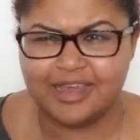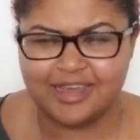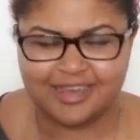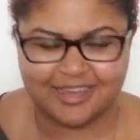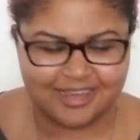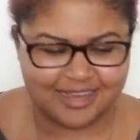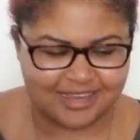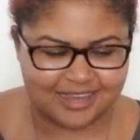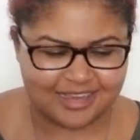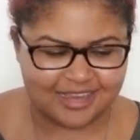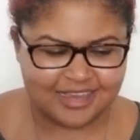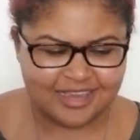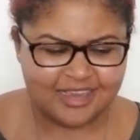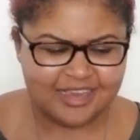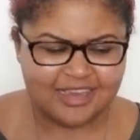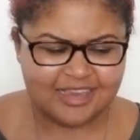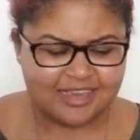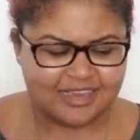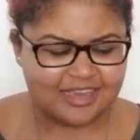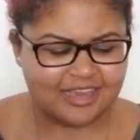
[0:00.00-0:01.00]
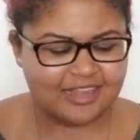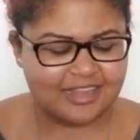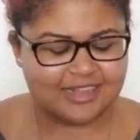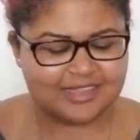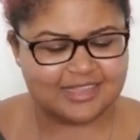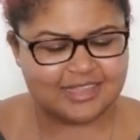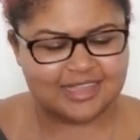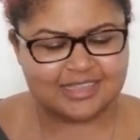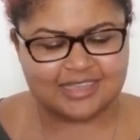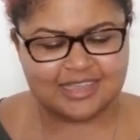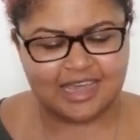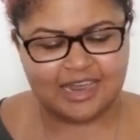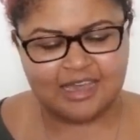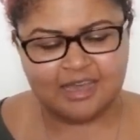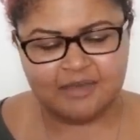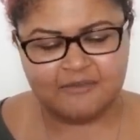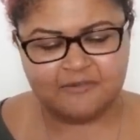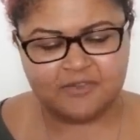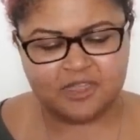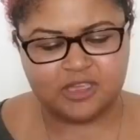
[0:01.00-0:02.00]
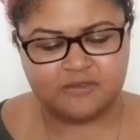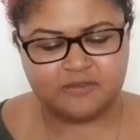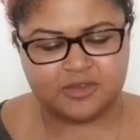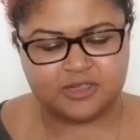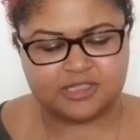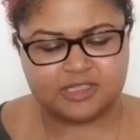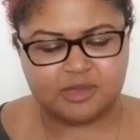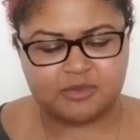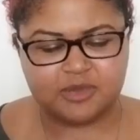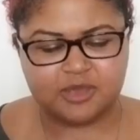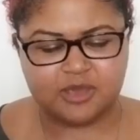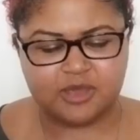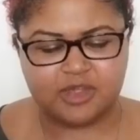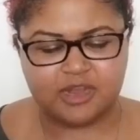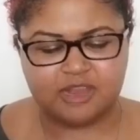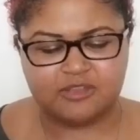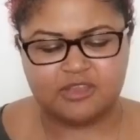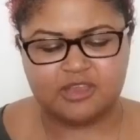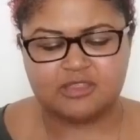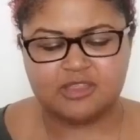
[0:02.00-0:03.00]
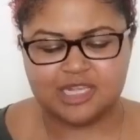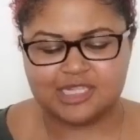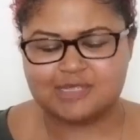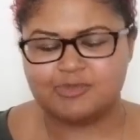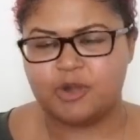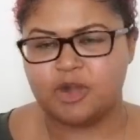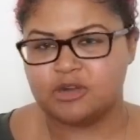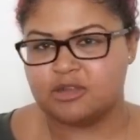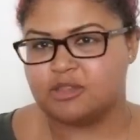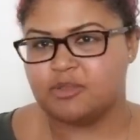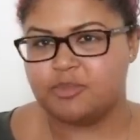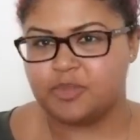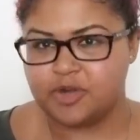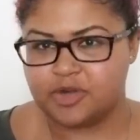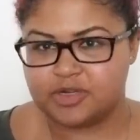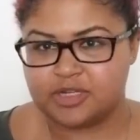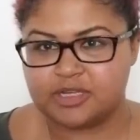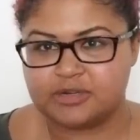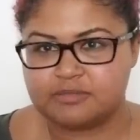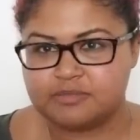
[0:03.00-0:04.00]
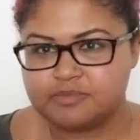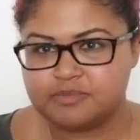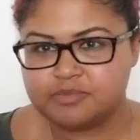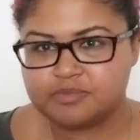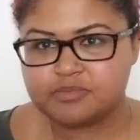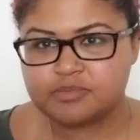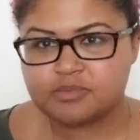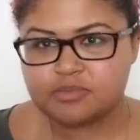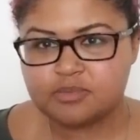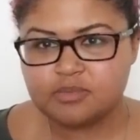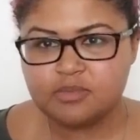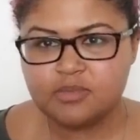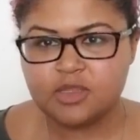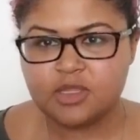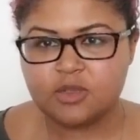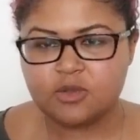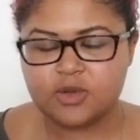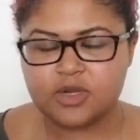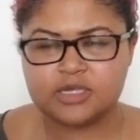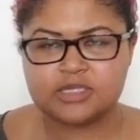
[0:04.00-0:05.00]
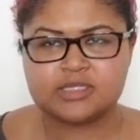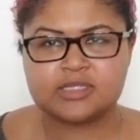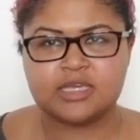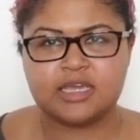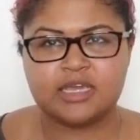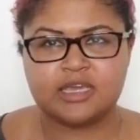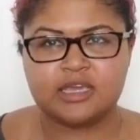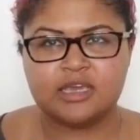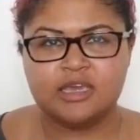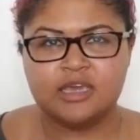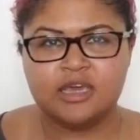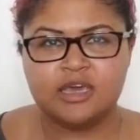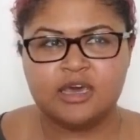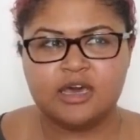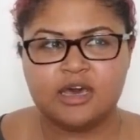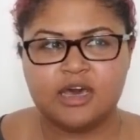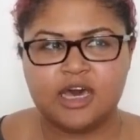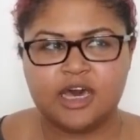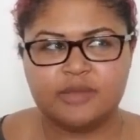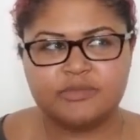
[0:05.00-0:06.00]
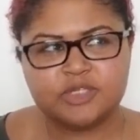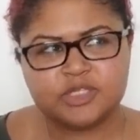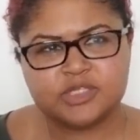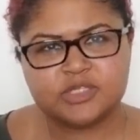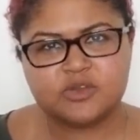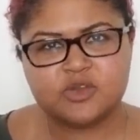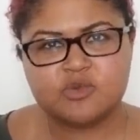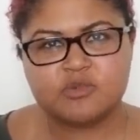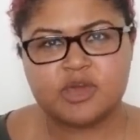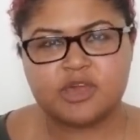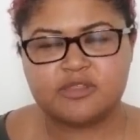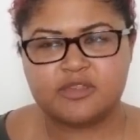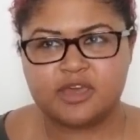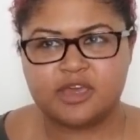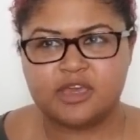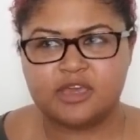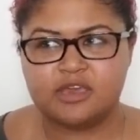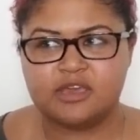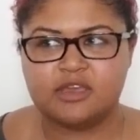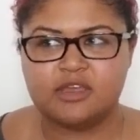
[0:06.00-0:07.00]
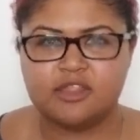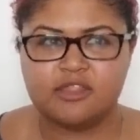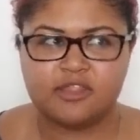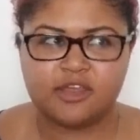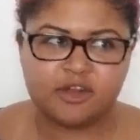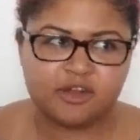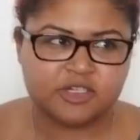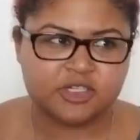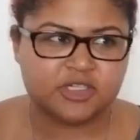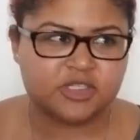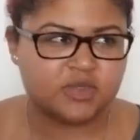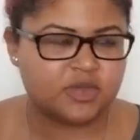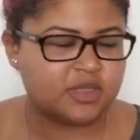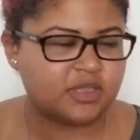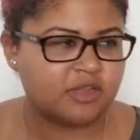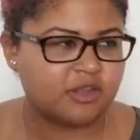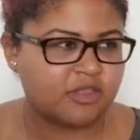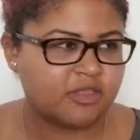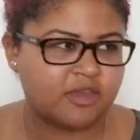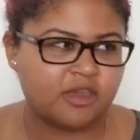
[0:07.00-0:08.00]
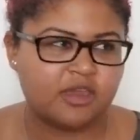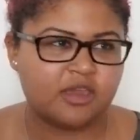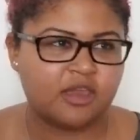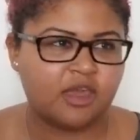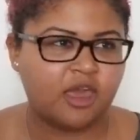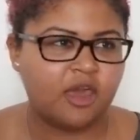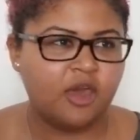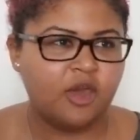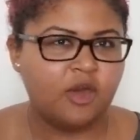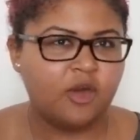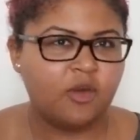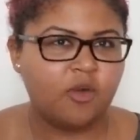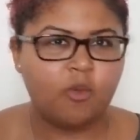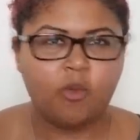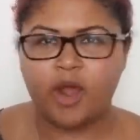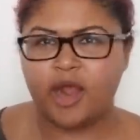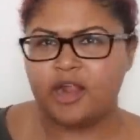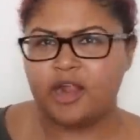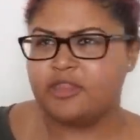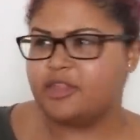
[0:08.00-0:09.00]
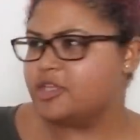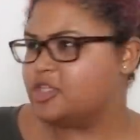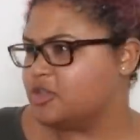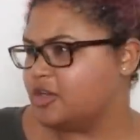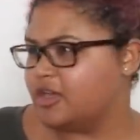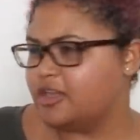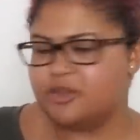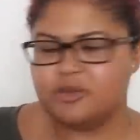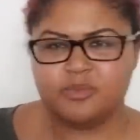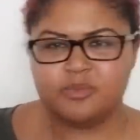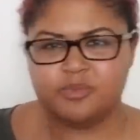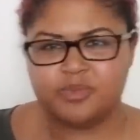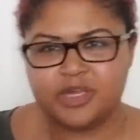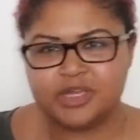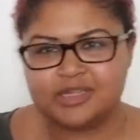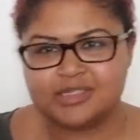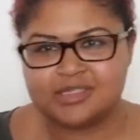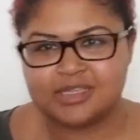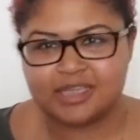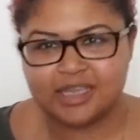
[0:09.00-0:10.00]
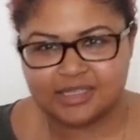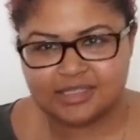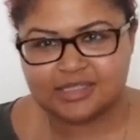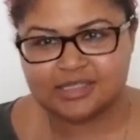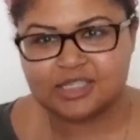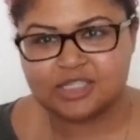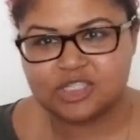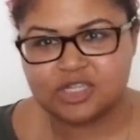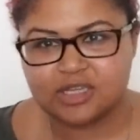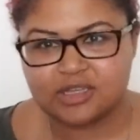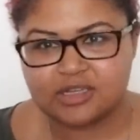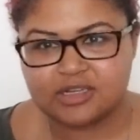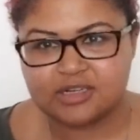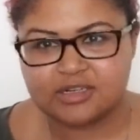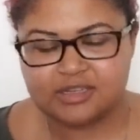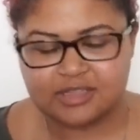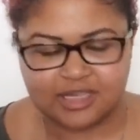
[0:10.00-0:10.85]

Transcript: Like, yeah, that's, that's kind of how I'm feeling for some of you. And I think that's part of the burden where it's like, I'm just doing my thing. They're just doing their thing. Why are they trying to pin us against each other?